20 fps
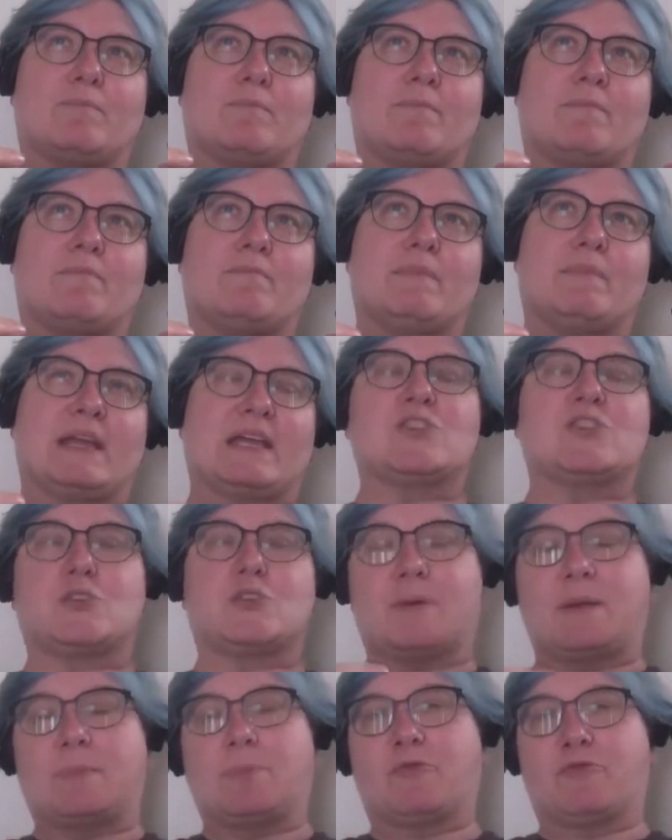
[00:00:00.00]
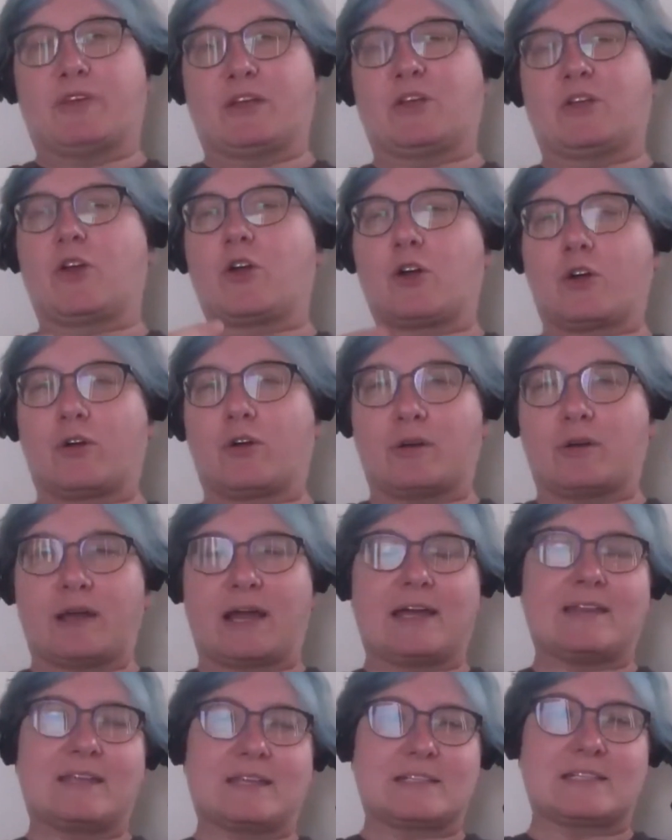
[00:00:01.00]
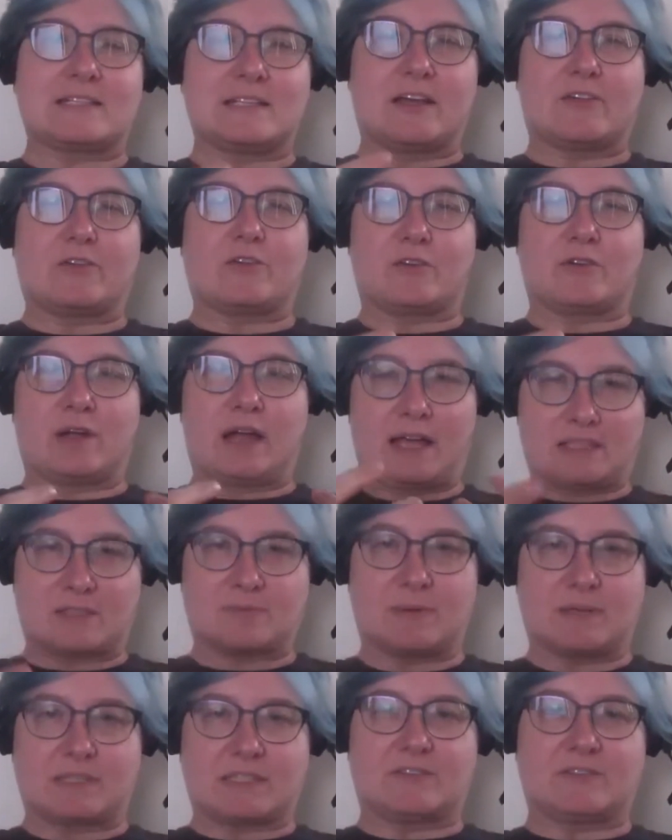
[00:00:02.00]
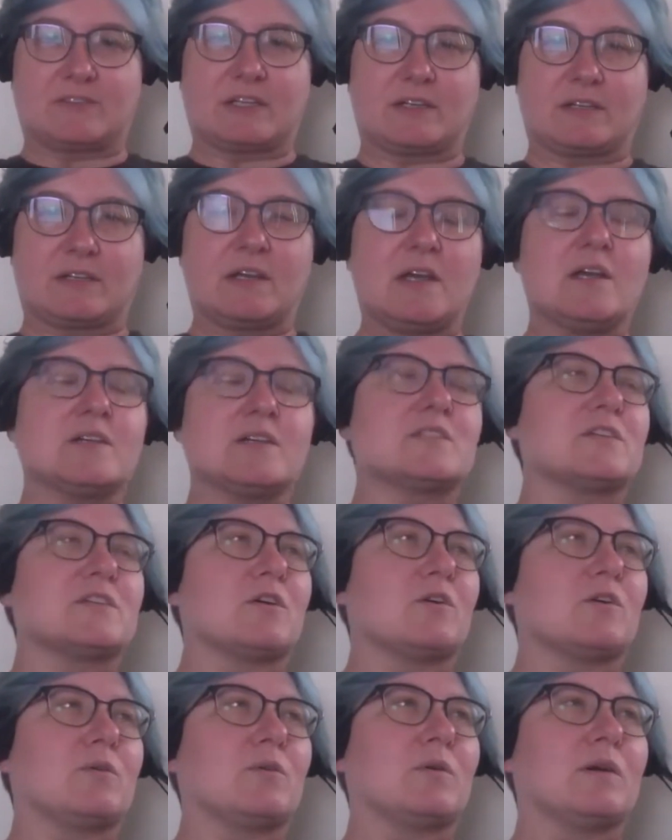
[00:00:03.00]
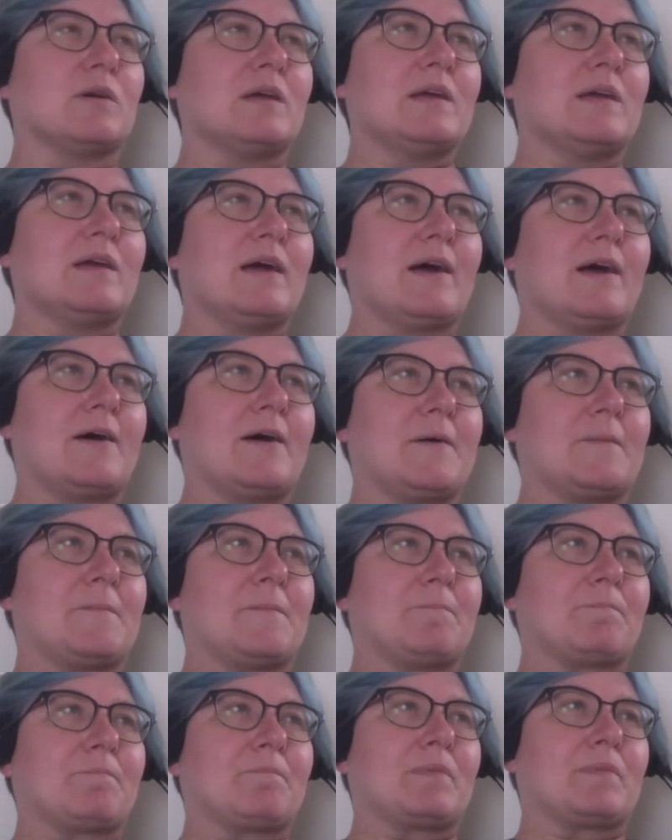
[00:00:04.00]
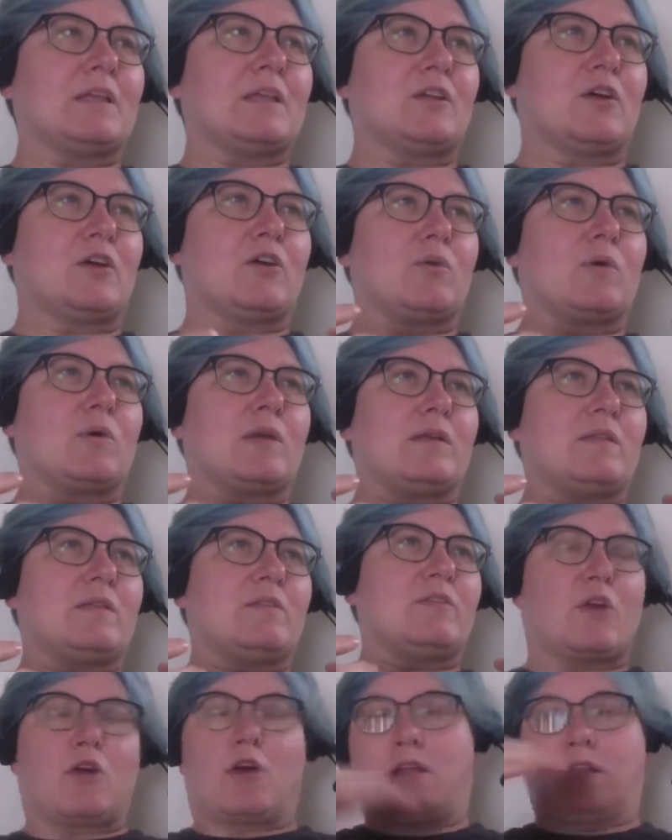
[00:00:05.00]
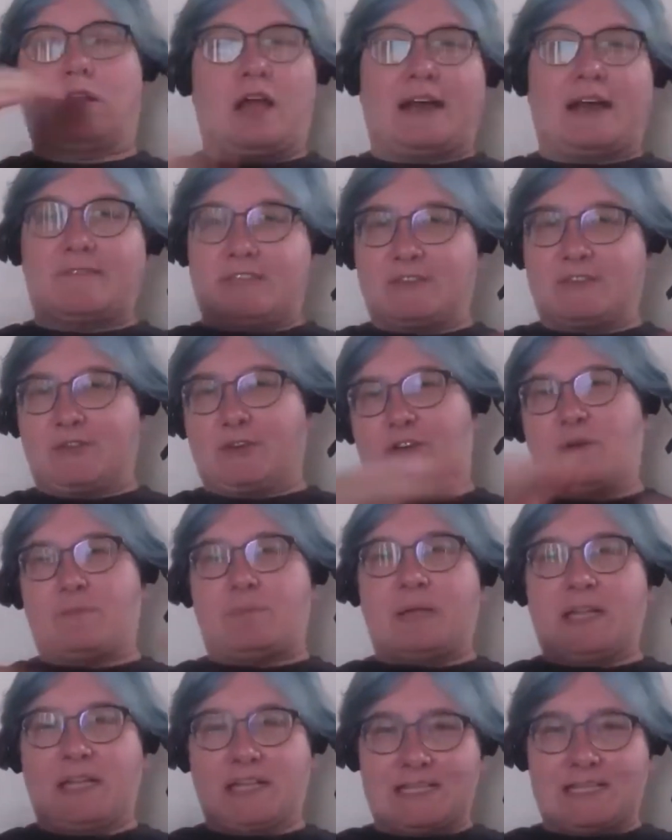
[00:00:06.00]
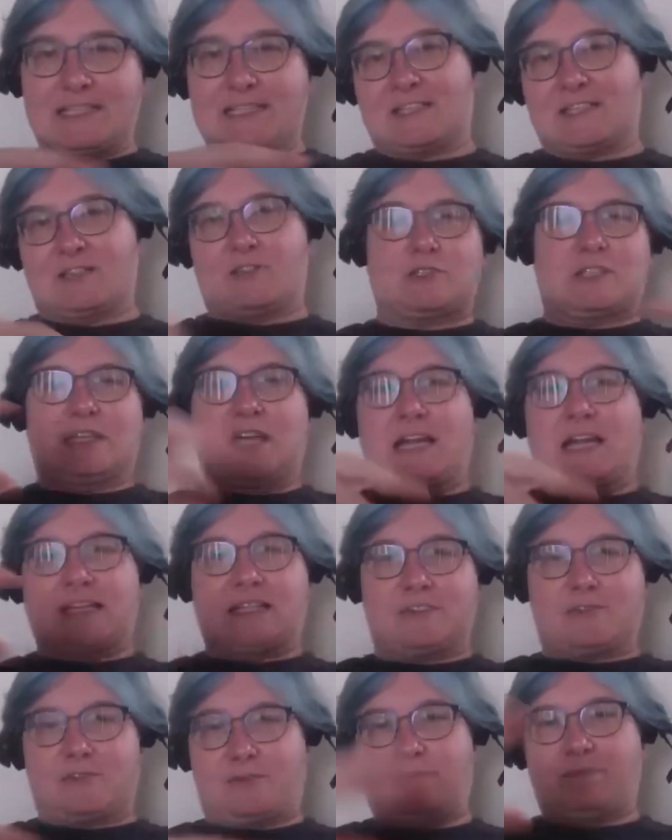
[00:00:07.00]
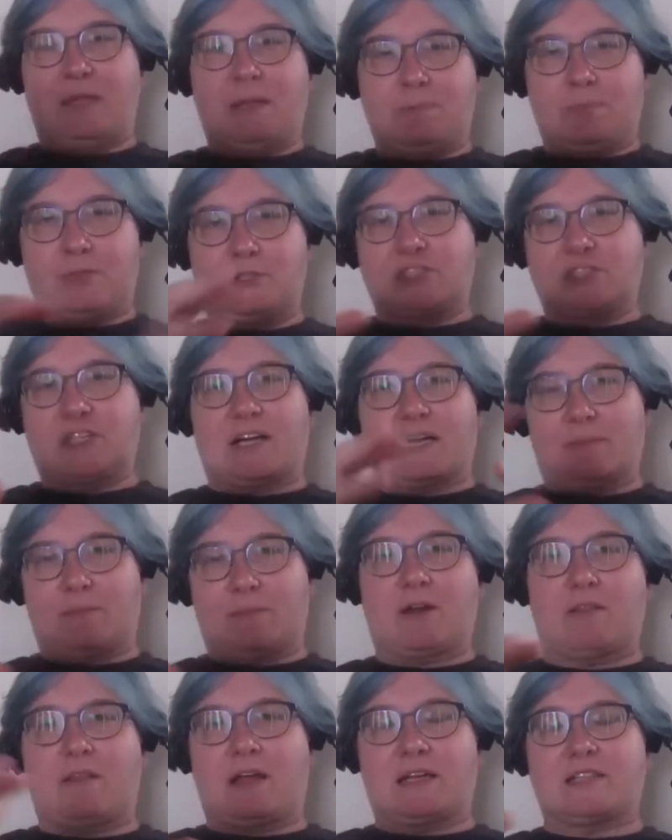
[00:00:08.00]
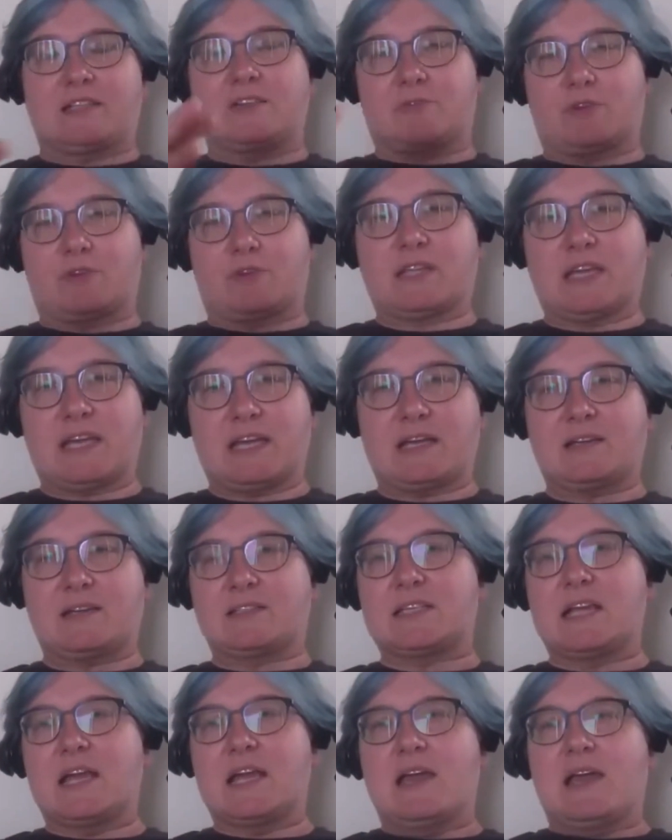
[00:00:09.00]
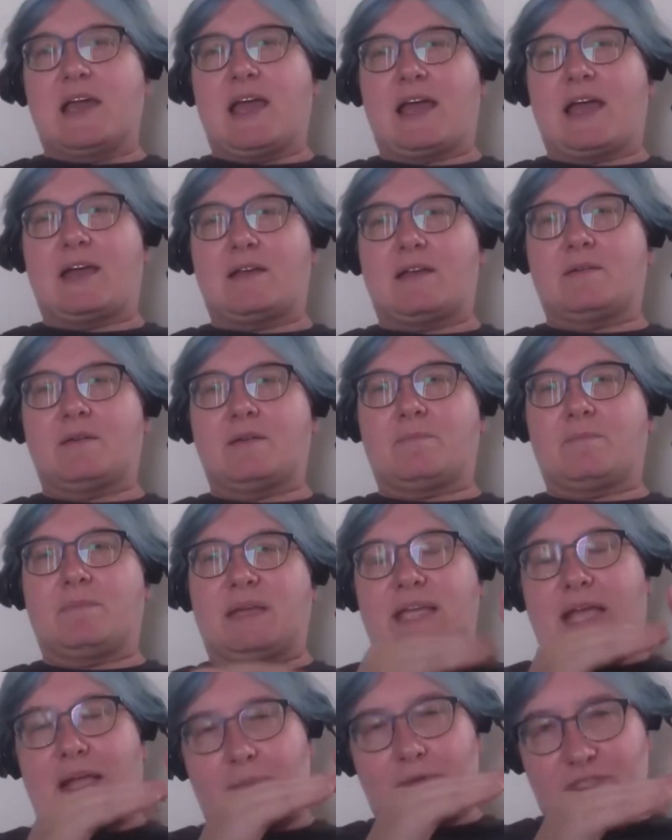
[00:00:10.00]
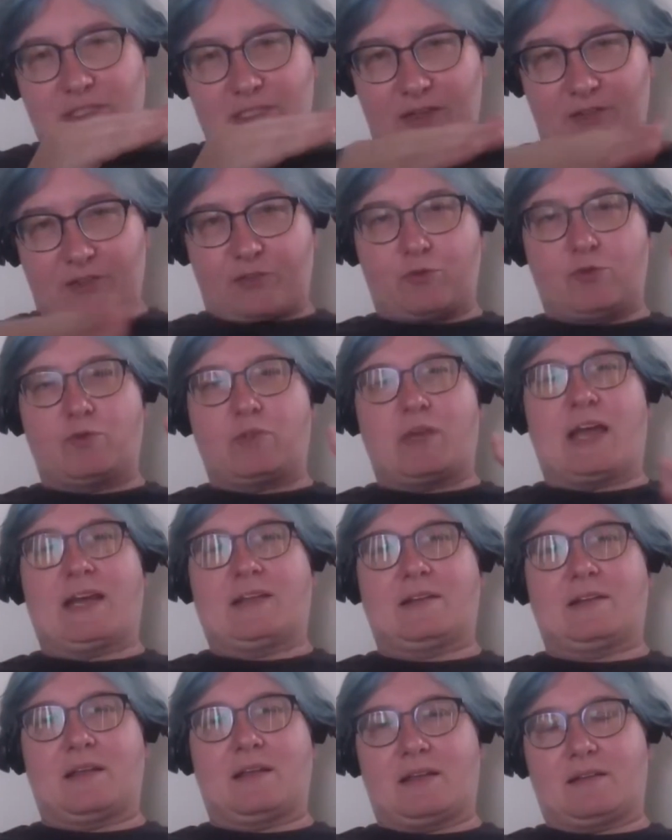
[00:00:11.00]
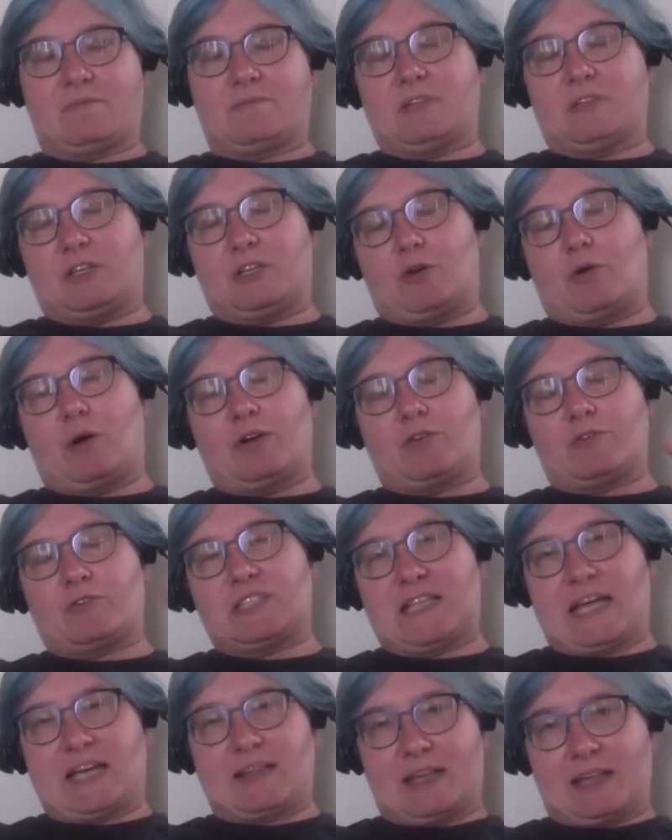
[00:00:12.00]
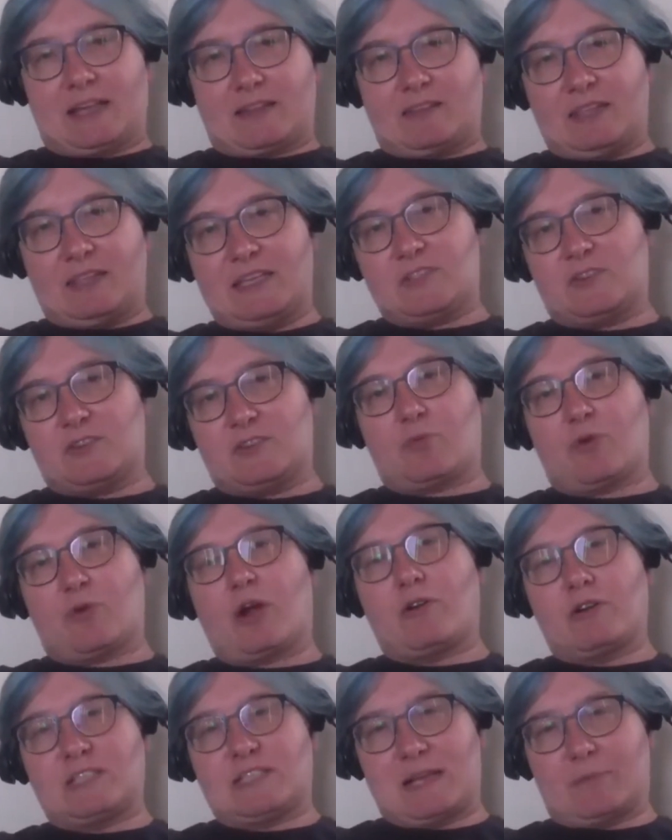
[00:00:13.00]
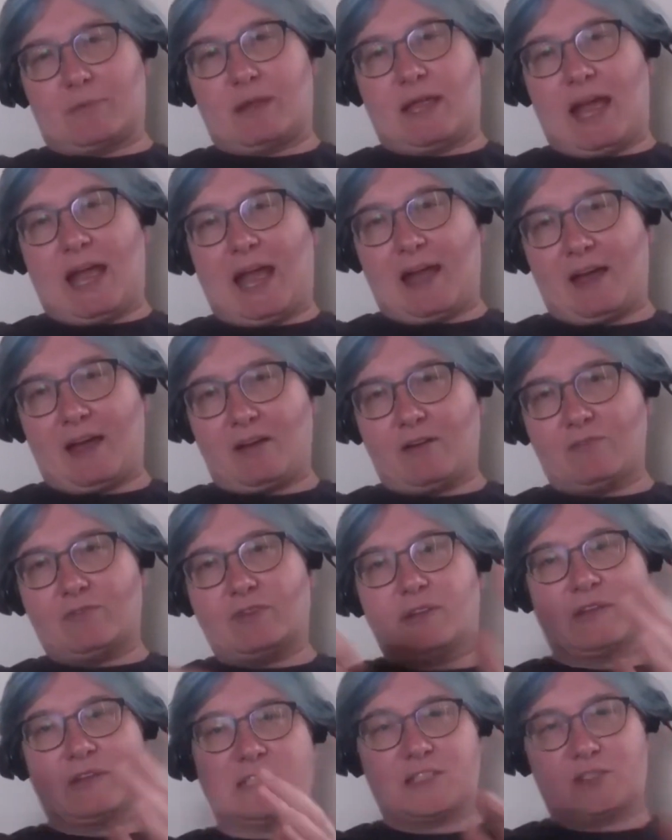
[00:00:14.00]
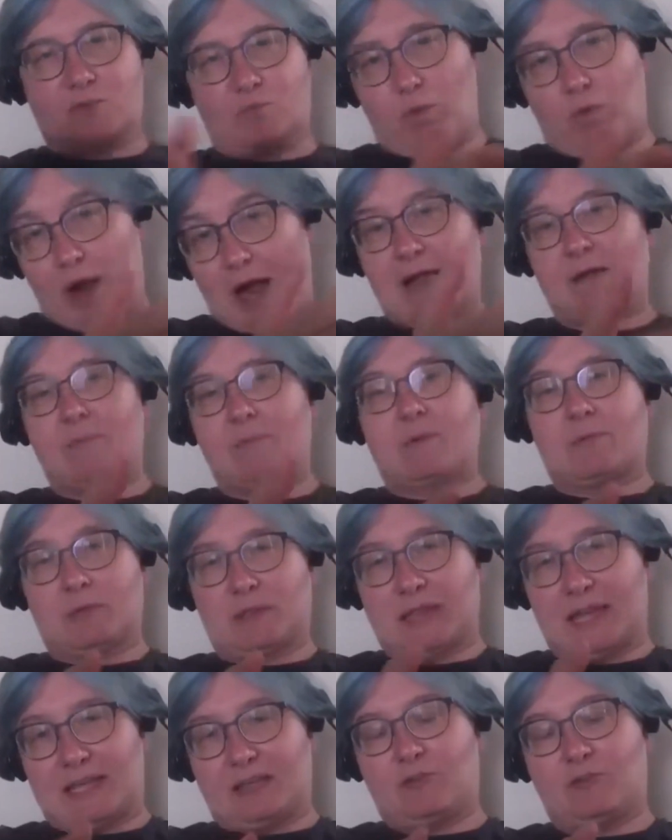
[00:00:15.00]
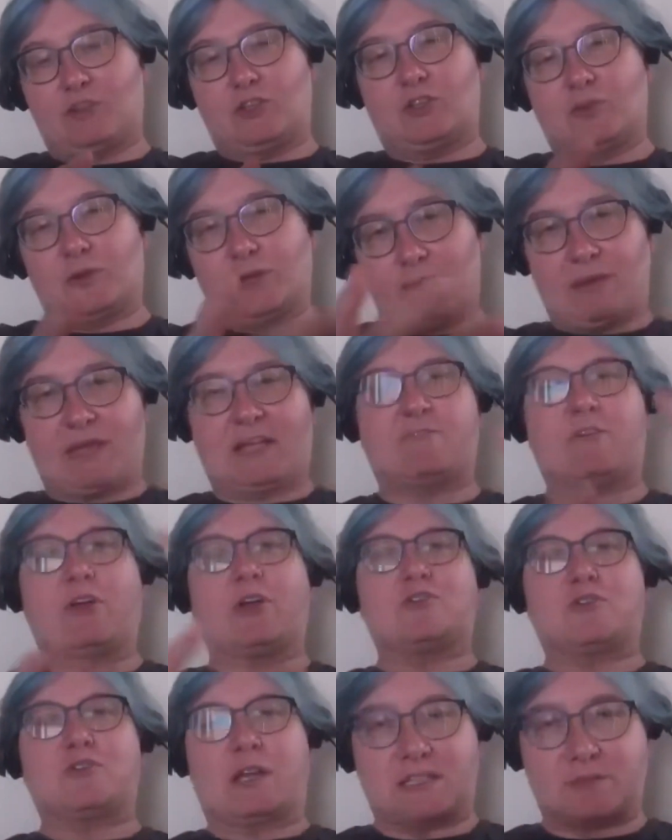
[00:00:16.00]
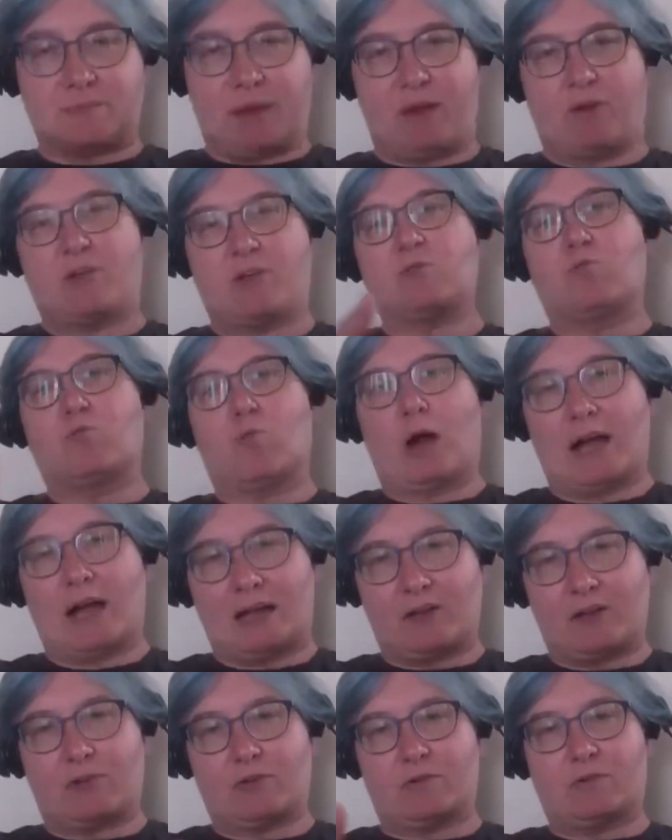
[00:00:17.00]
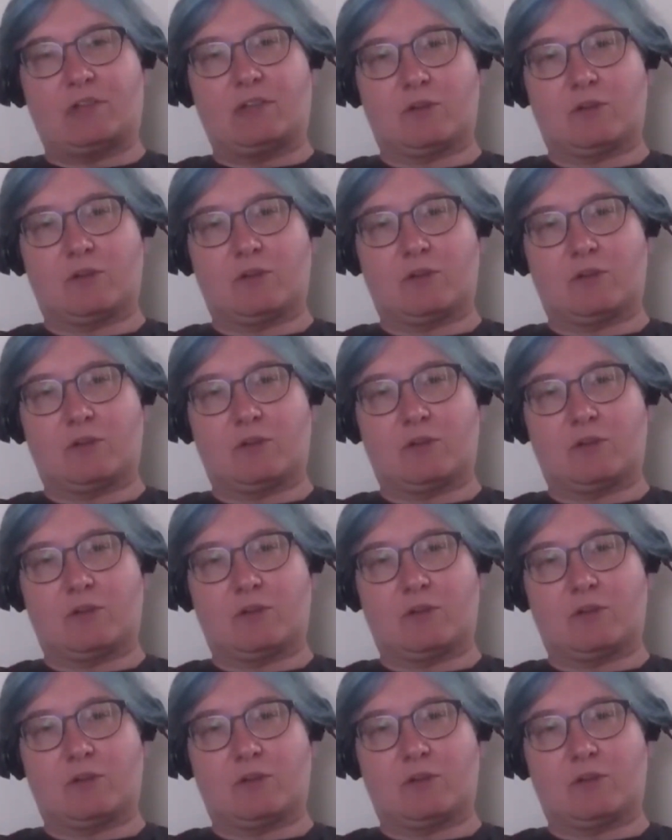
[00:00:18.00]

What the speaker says: making sure people feel heard, I think, is another aspect of it. So there are a lot of different opinions and there's a lot of different people talking about a lot of different things, and being able to cut through that and understand like these are the priorities that we have. This is why we would like you to do it, make it very transparent why you're